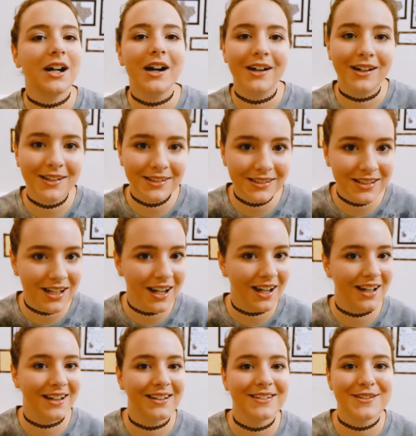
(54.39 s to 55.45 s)

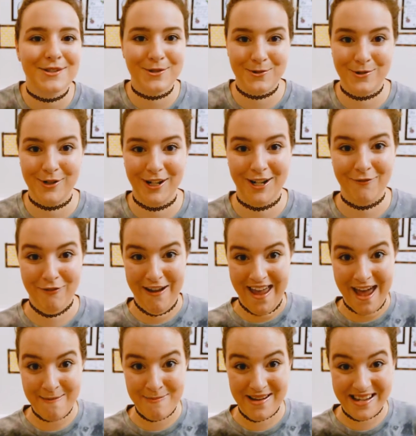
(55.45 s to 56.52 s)
uncut story of what
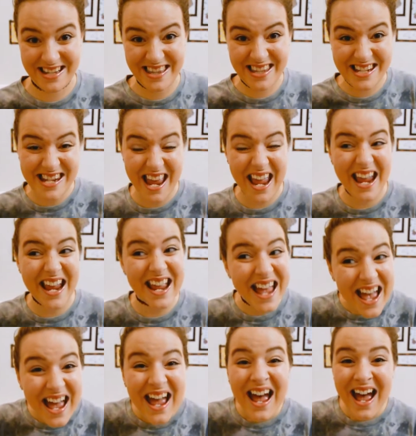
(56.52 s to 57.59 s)
happened the day
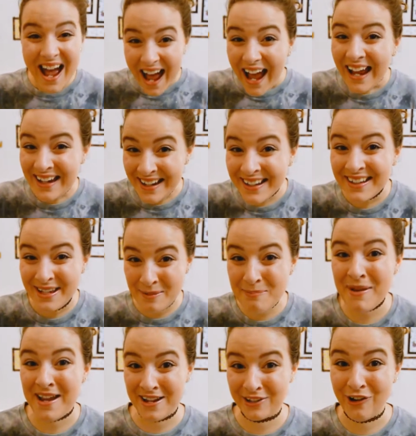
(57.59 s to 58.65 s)
I got hit
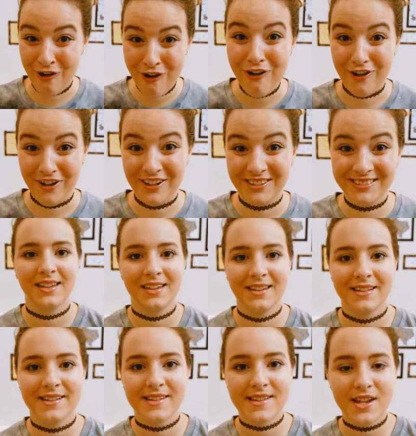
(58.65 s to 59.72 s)
by a car.
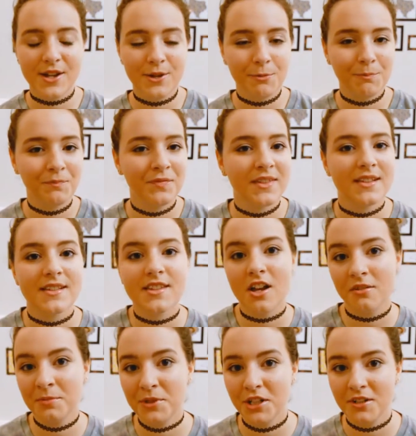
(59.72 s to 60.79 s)
So,
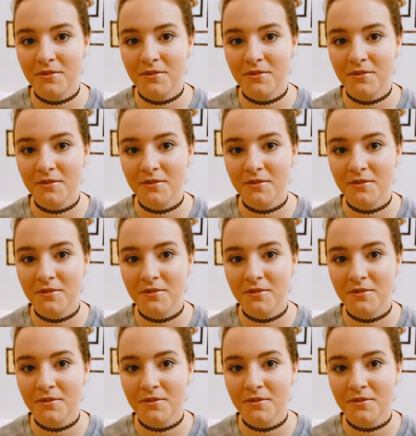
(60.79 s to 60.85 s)
sophomore year